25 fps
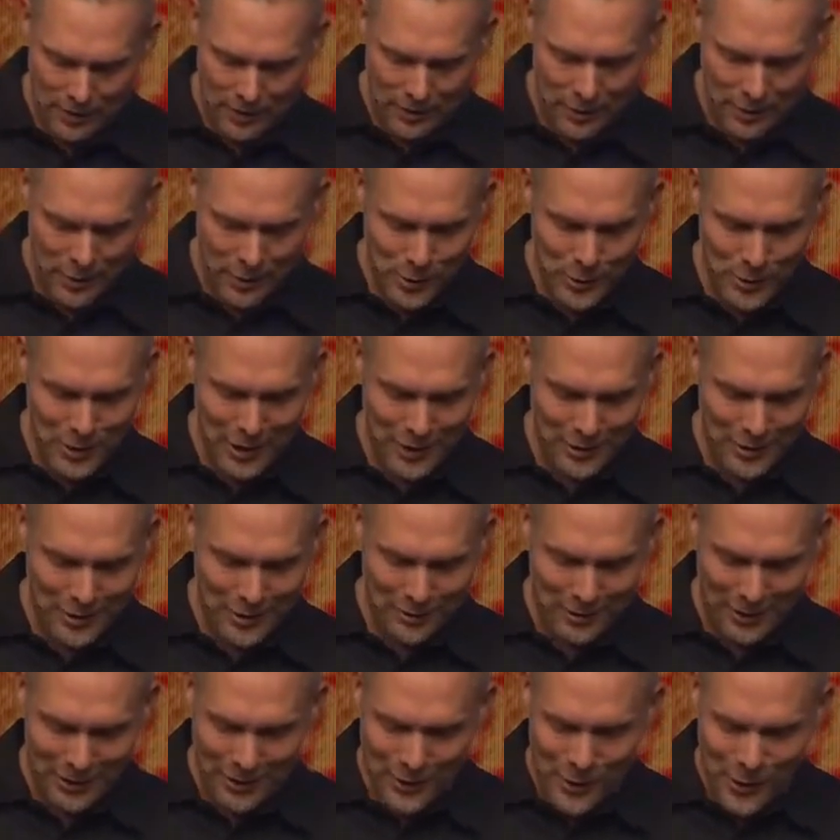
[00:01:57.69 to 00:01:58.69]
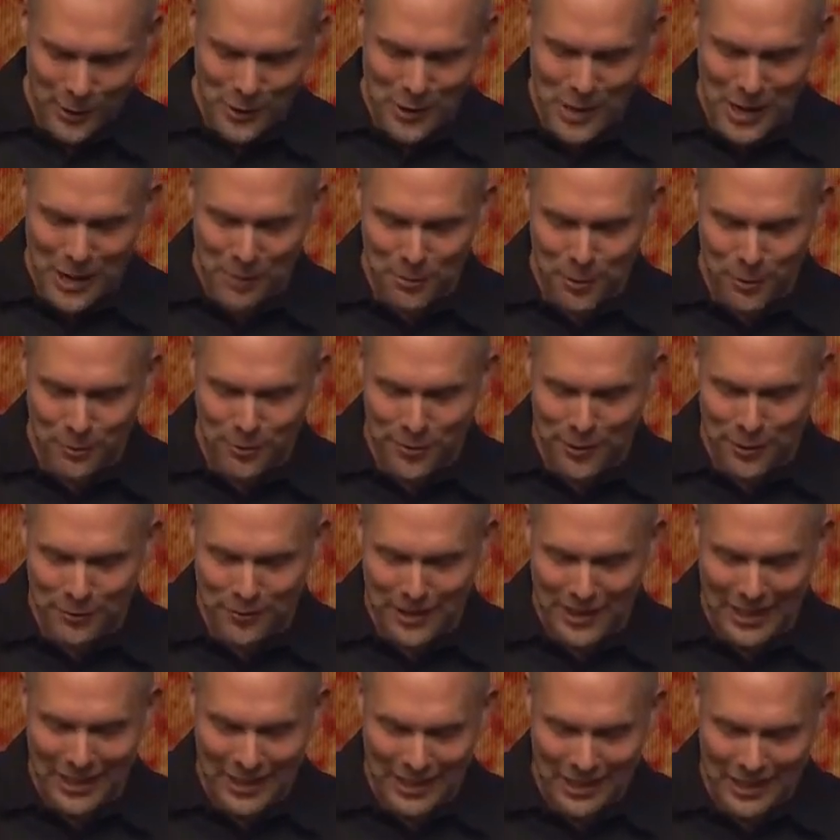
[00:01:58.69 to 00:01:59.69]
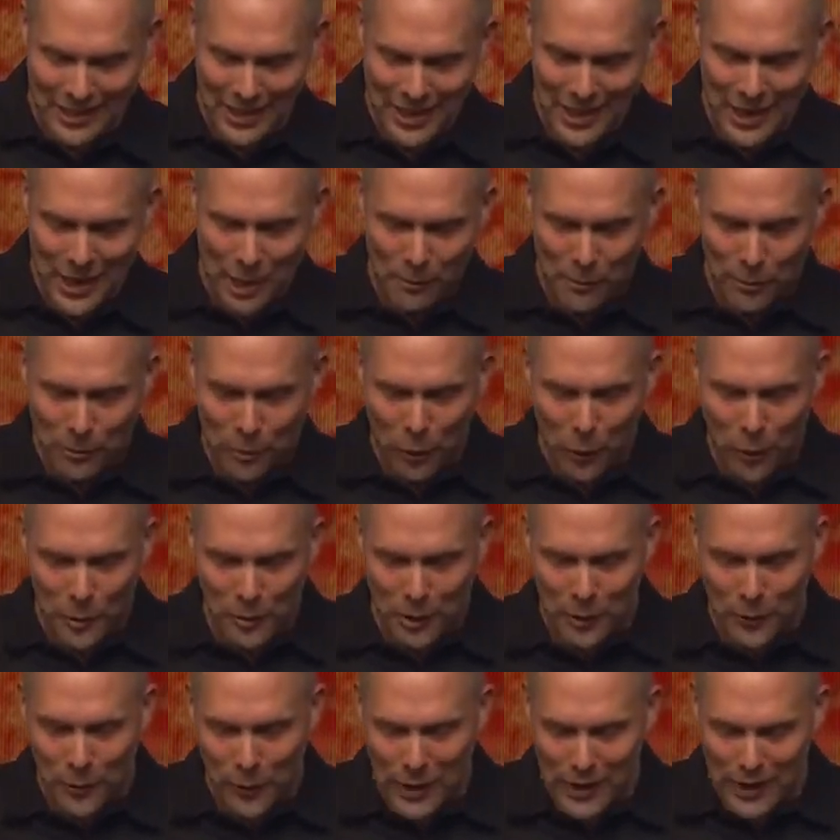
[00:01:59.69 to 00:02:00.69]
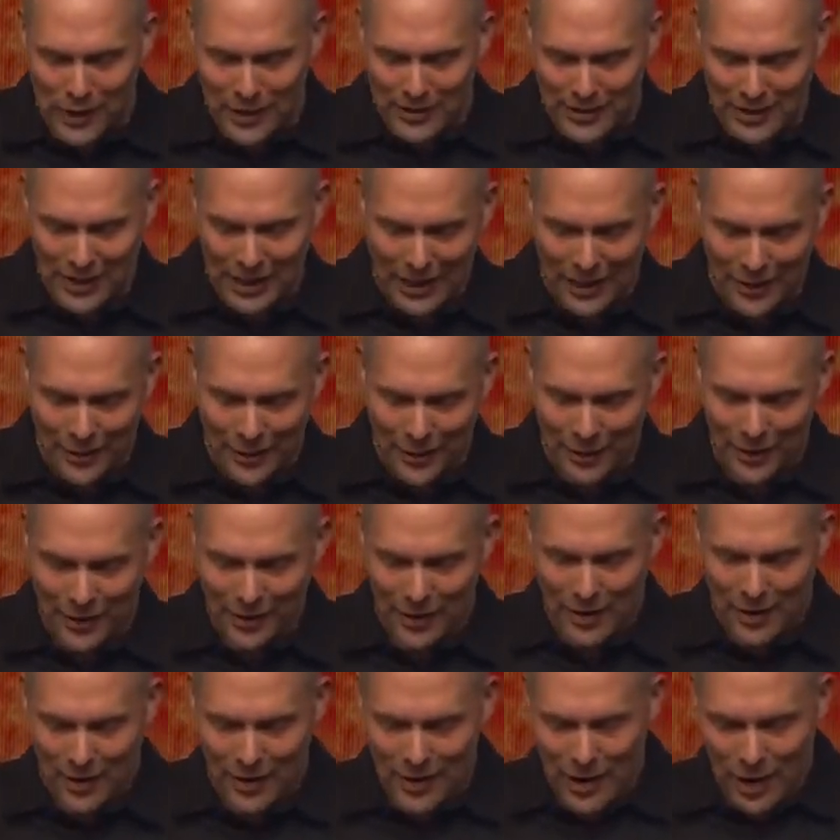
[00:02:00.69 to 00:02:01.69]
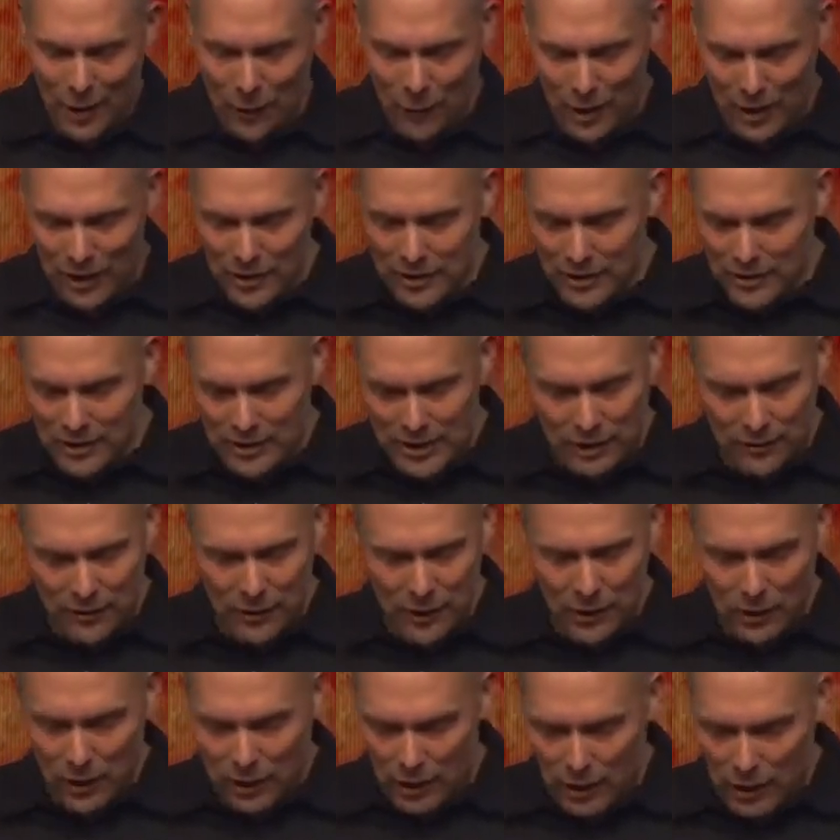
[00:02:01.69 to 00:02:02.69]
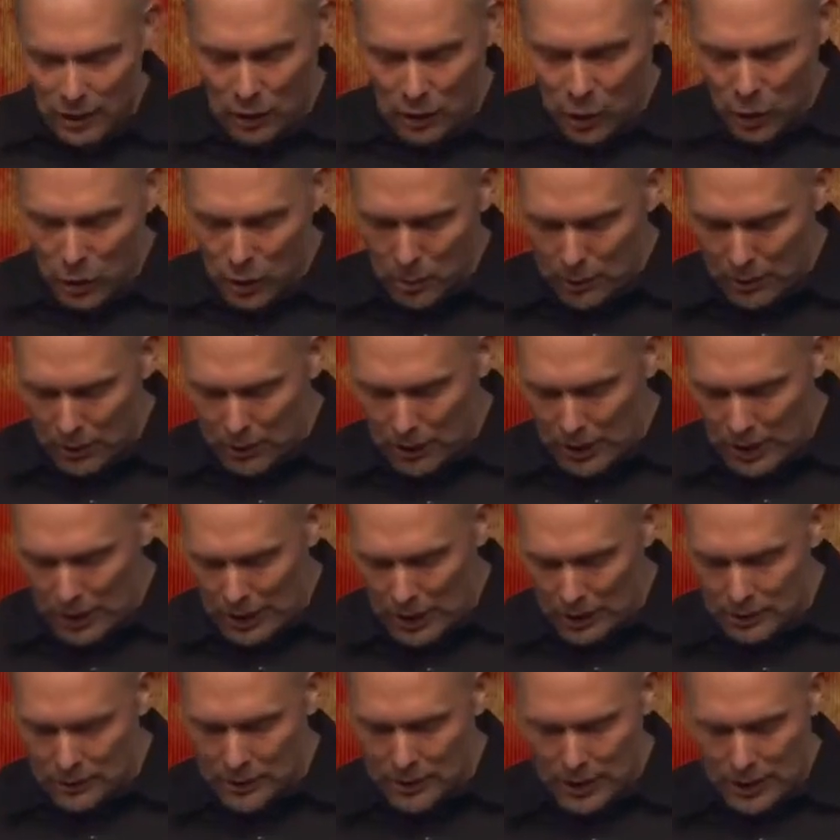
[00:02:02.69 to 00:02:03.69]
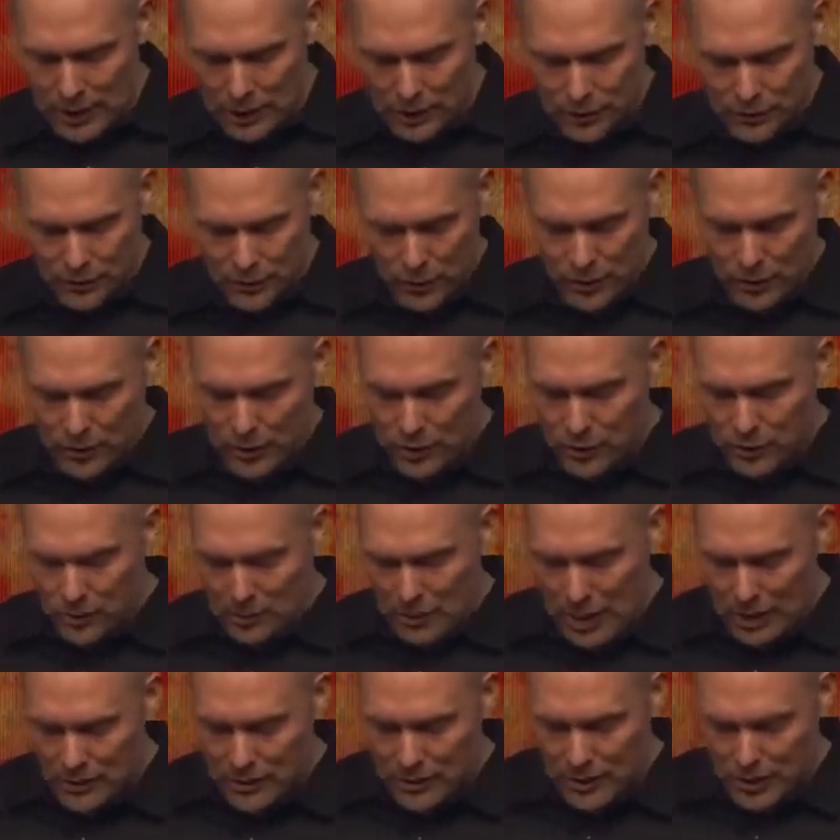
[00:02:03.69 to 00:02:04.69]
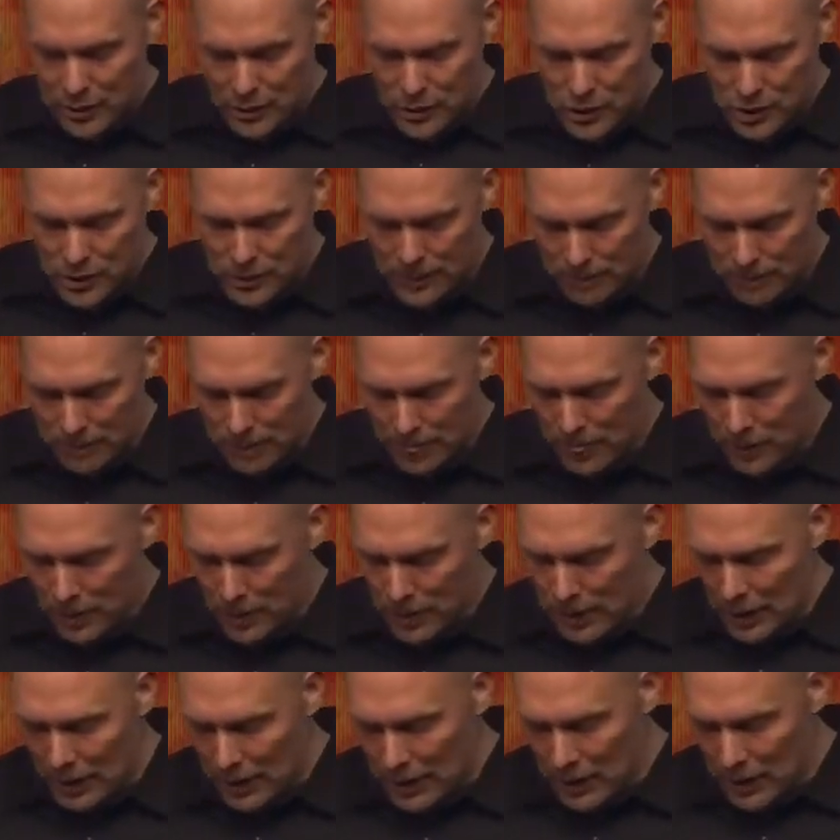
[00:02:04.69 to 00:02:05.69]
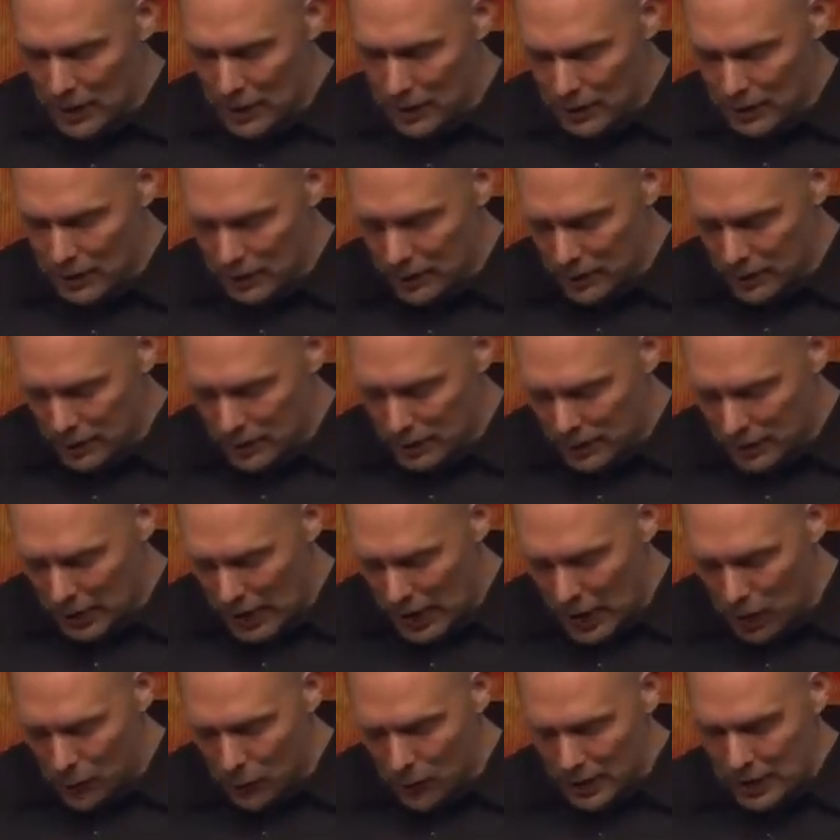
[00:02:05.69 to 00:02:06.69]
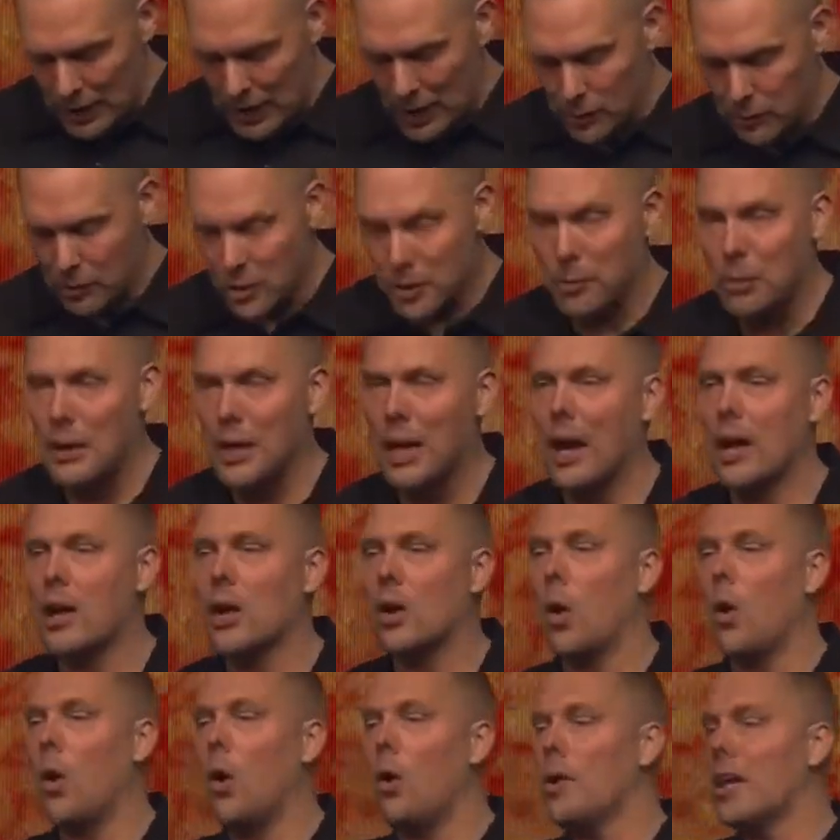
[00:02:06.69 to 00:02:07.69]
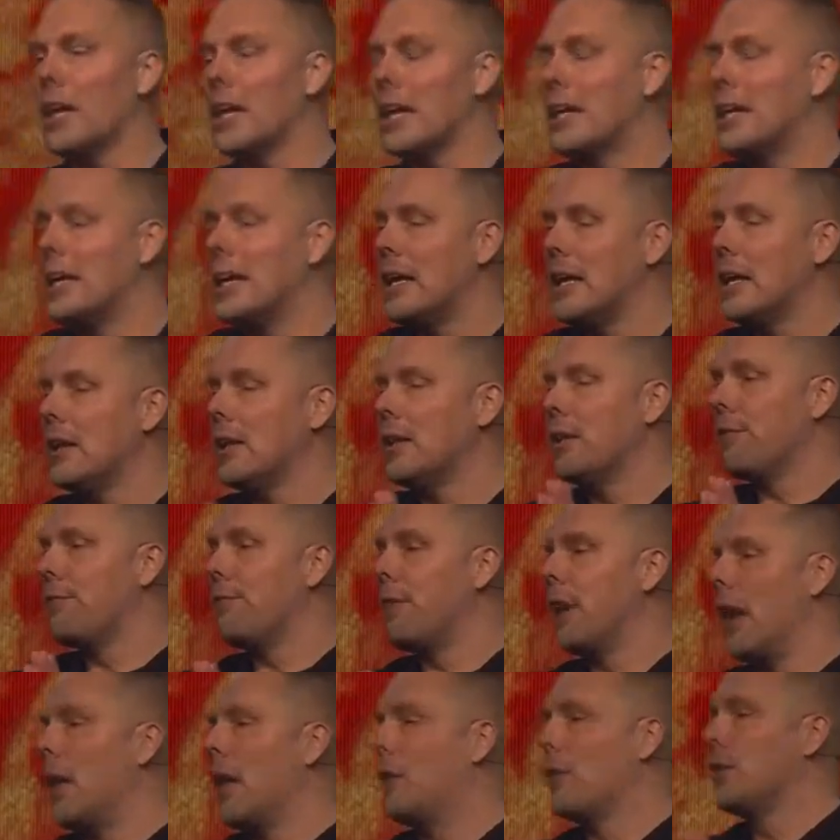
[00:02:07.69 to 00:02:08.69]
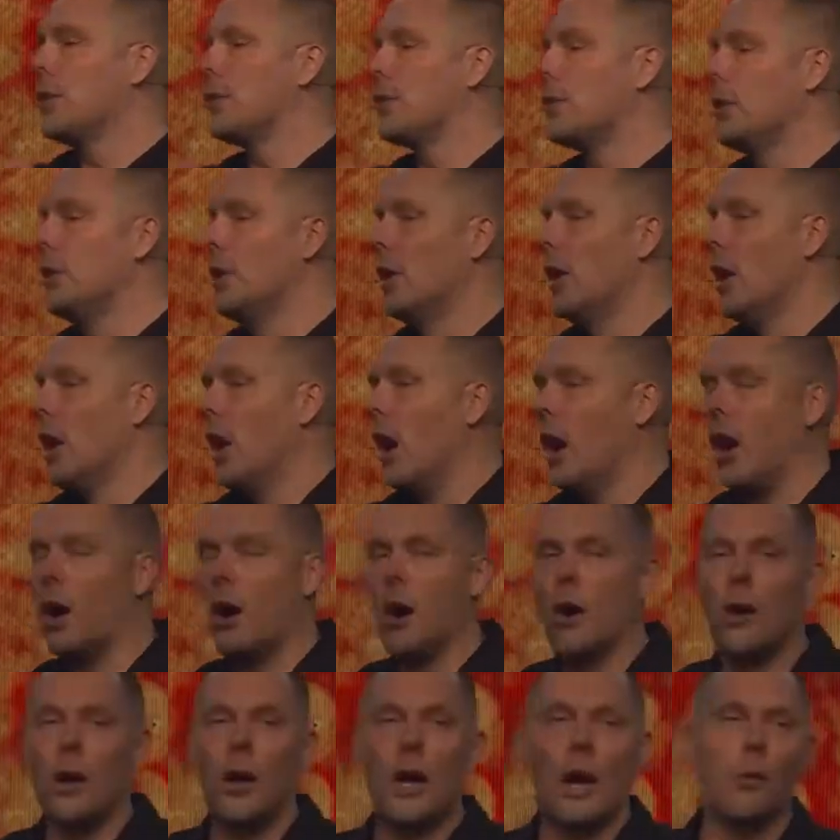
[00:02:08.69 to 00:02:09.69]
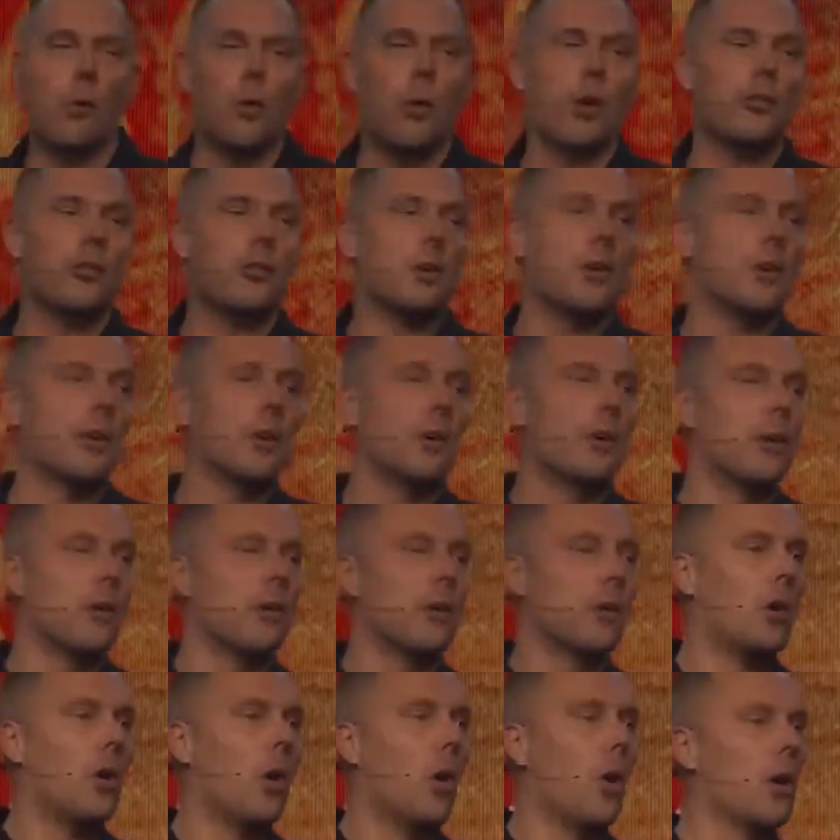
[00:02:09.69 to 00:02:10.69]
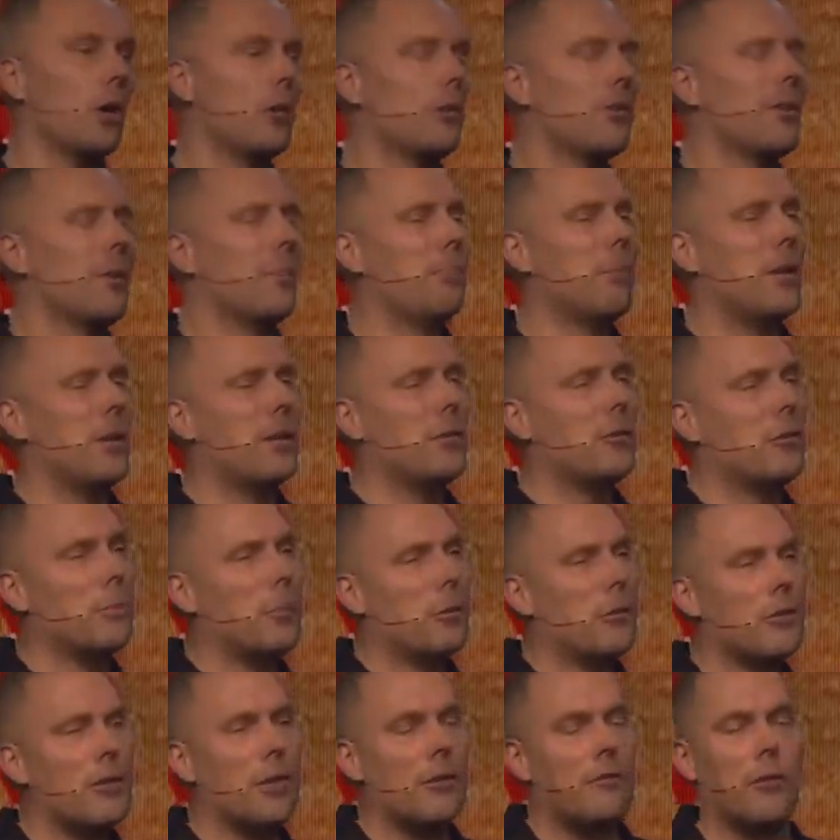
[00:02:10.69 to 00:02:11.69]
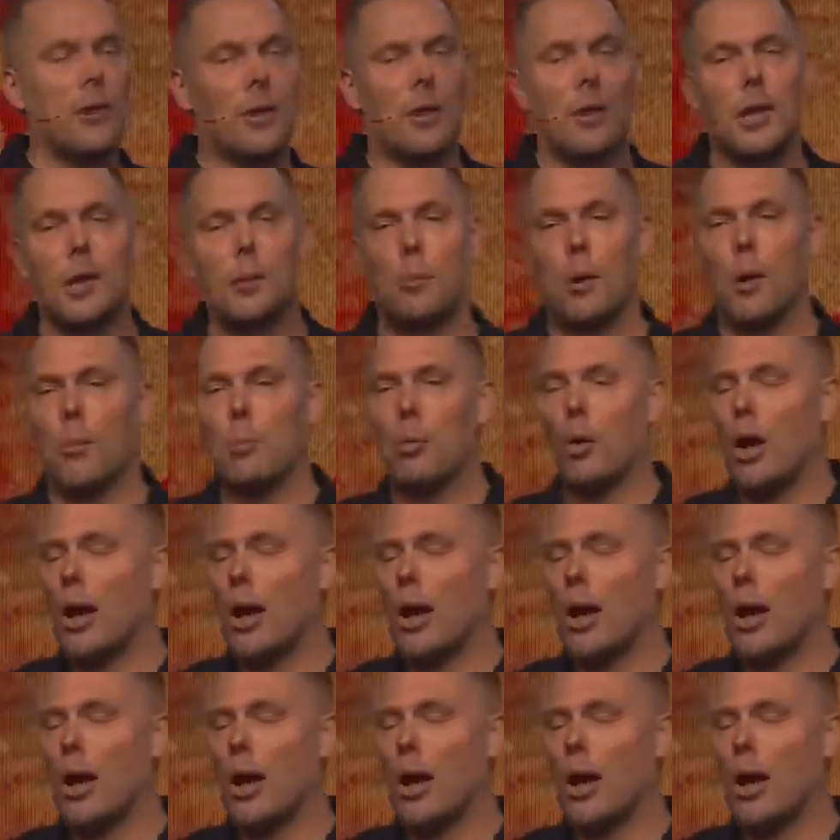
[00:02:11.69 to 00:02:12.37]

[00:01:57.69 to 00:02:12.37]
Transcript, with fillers: It's New Testament. Luke chapter 15, and before we read it together, I want to just give you a little bit of context for this message and how it came to be. I called it Getting the Father's Heart. I was going to call it something specifically about